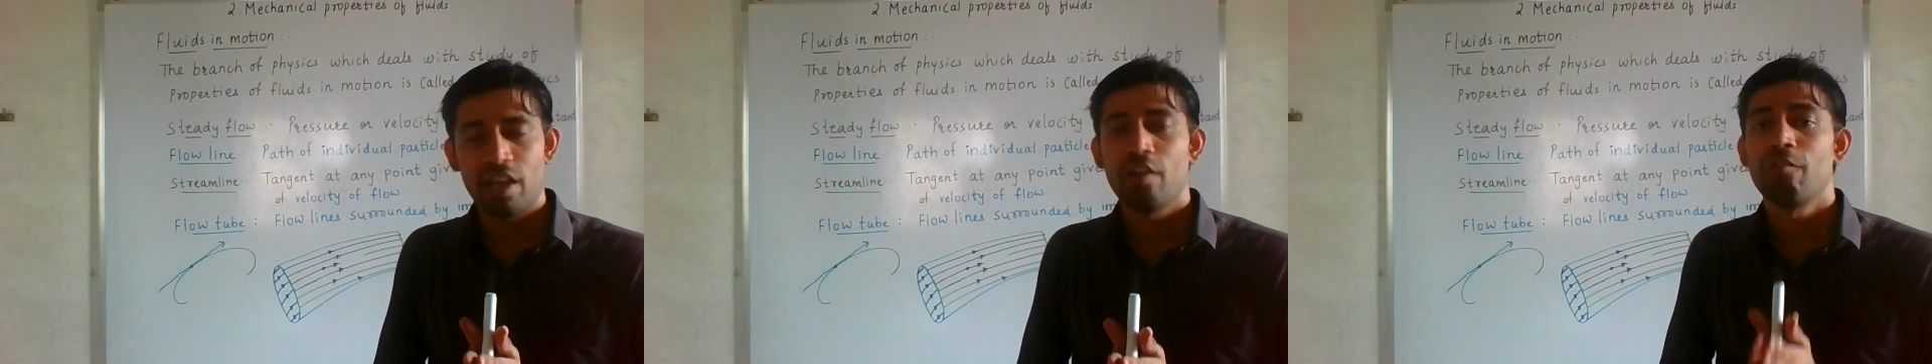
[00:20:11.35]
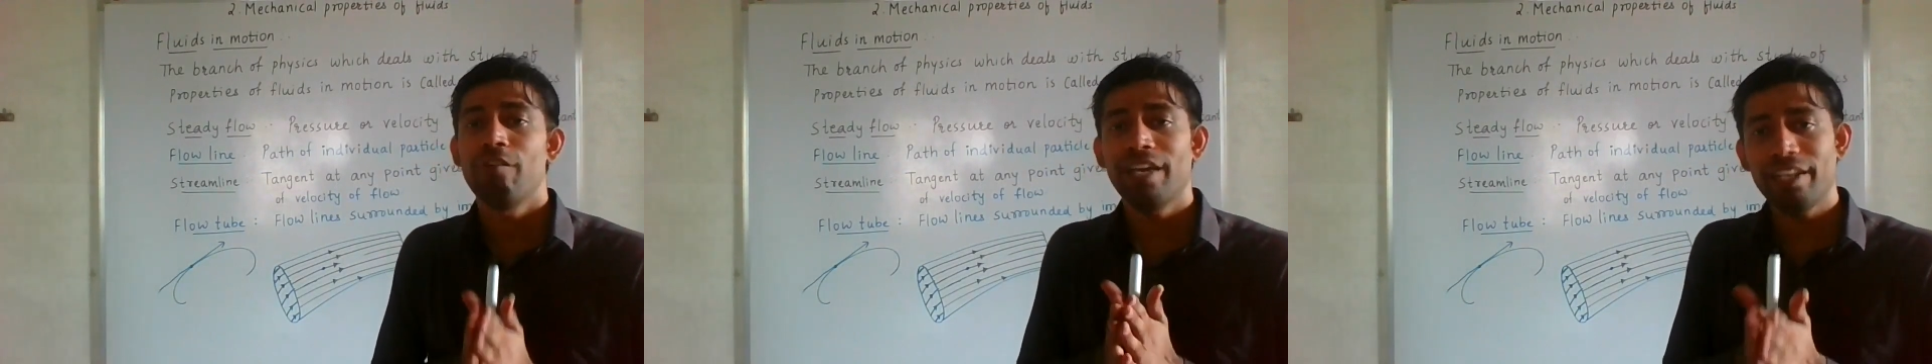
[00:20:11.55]

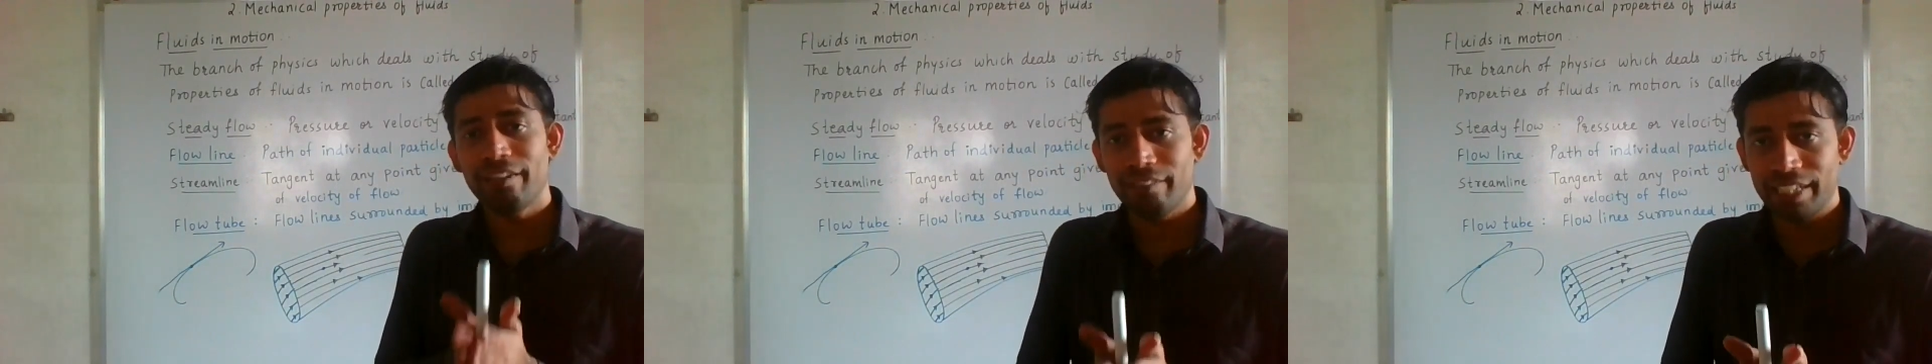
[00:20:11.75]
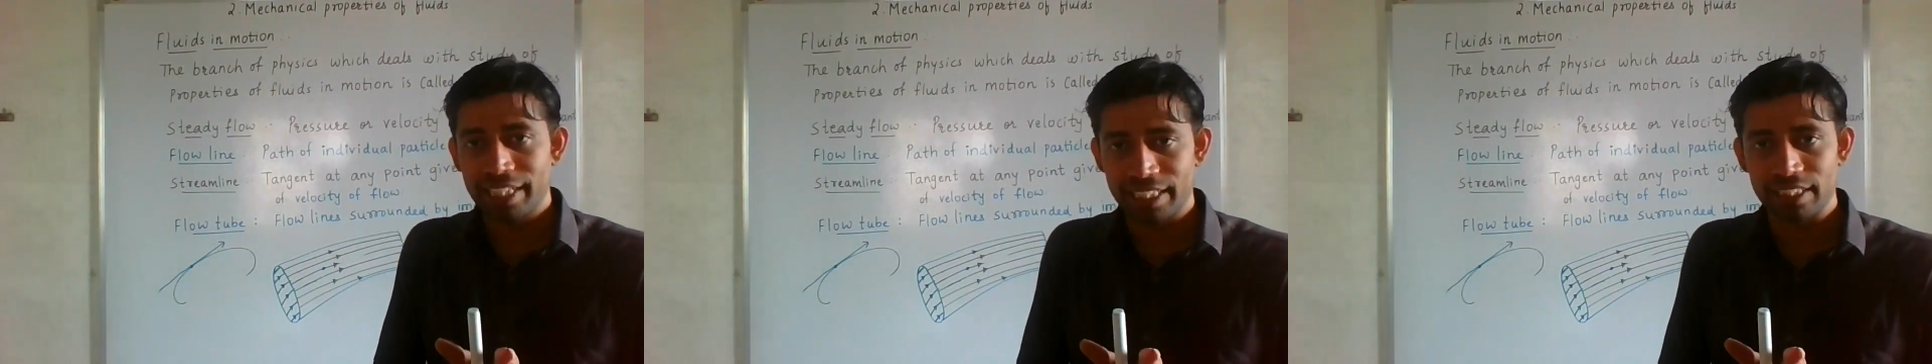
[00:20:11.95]

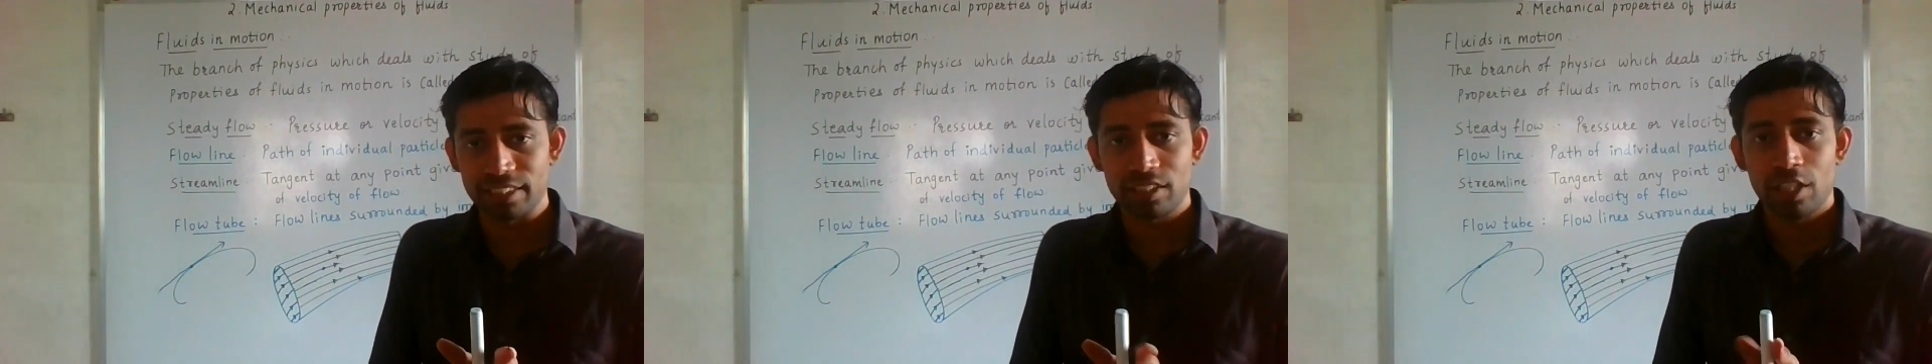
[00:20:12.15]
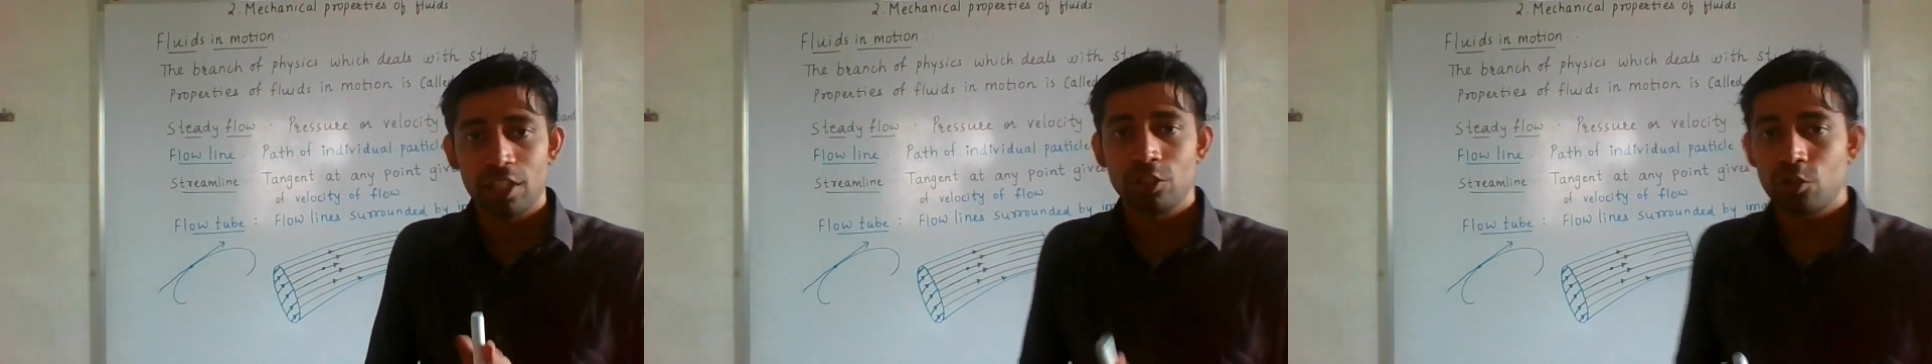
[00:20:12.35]
wherever it
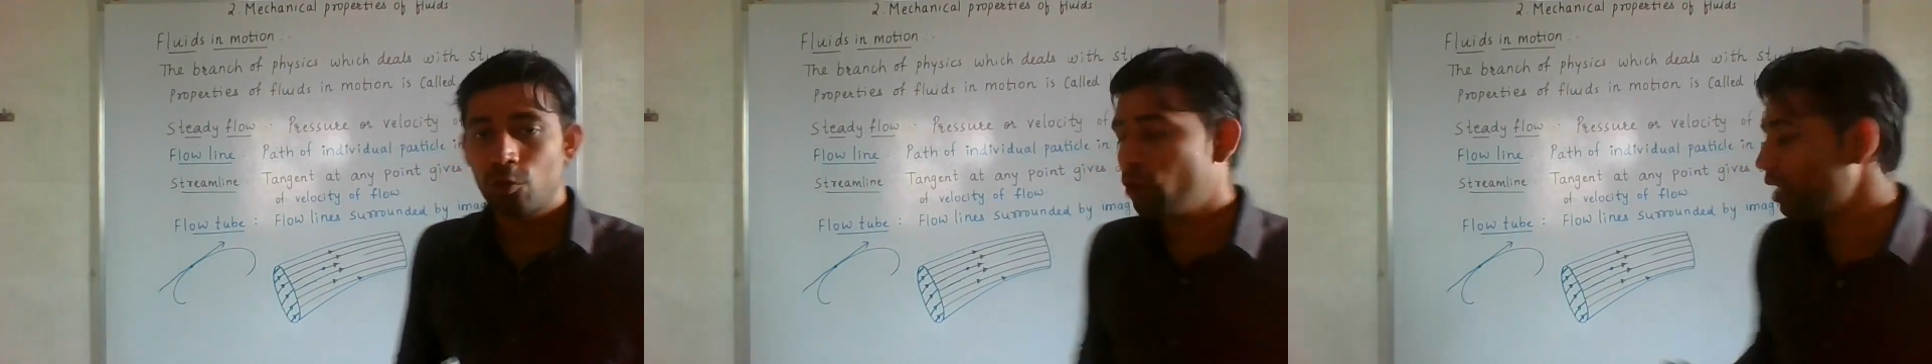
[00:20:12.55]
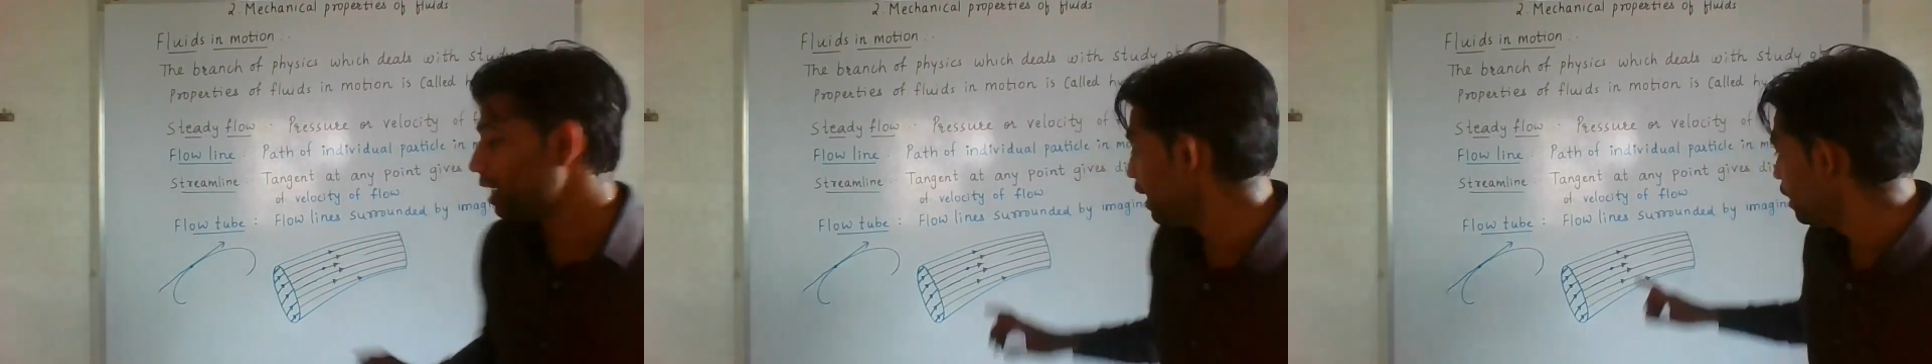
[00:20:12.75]
is. So
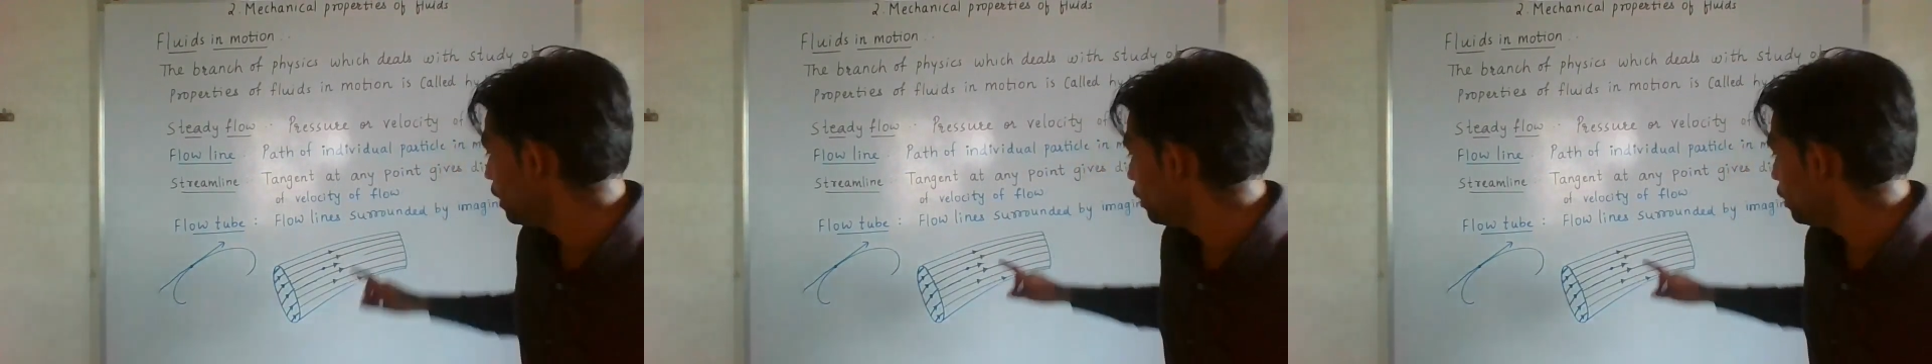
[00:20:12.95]
what I'll